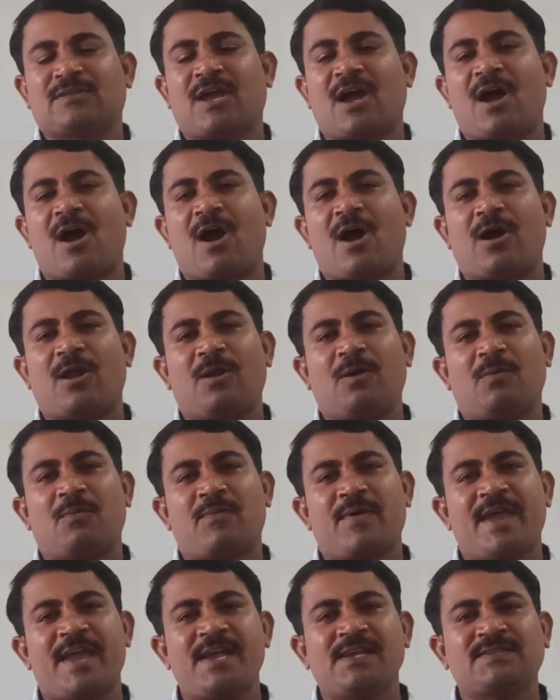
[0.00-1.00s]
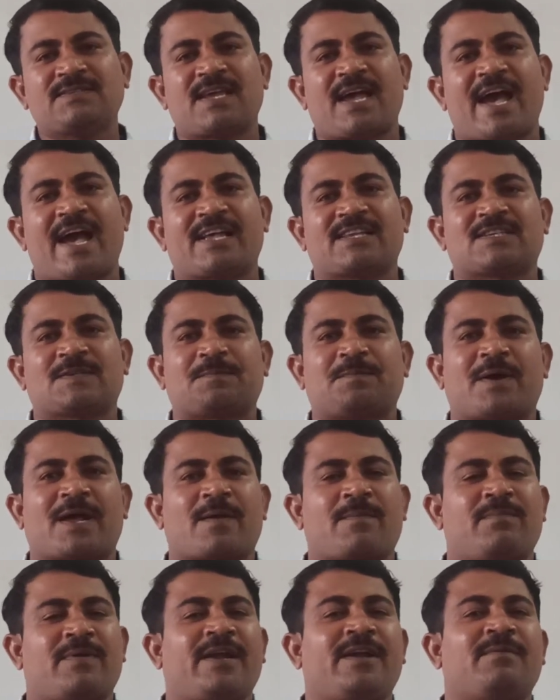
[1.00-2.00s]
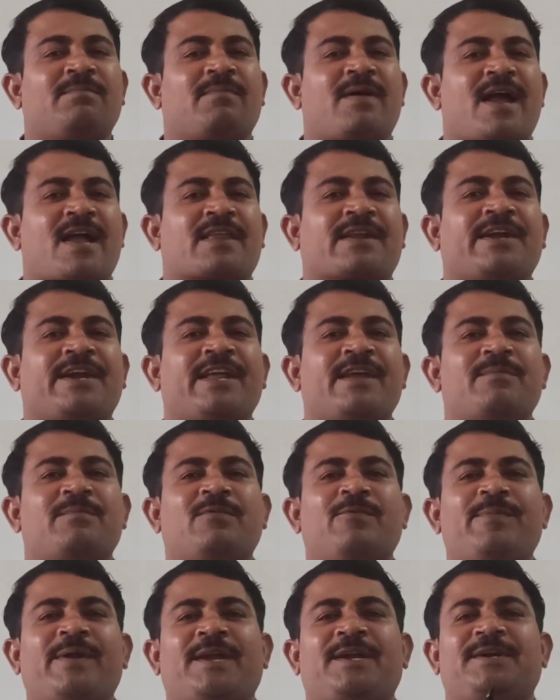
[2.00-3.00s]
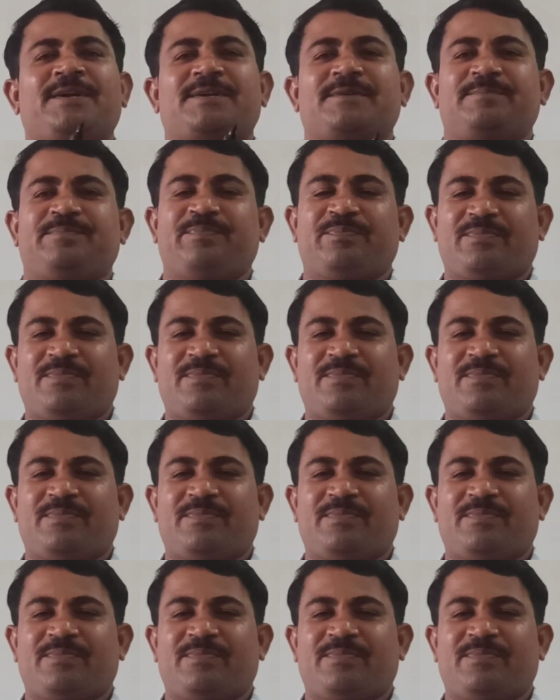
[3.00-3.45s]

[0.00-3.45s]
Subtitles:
they always has permanent magnetic moment.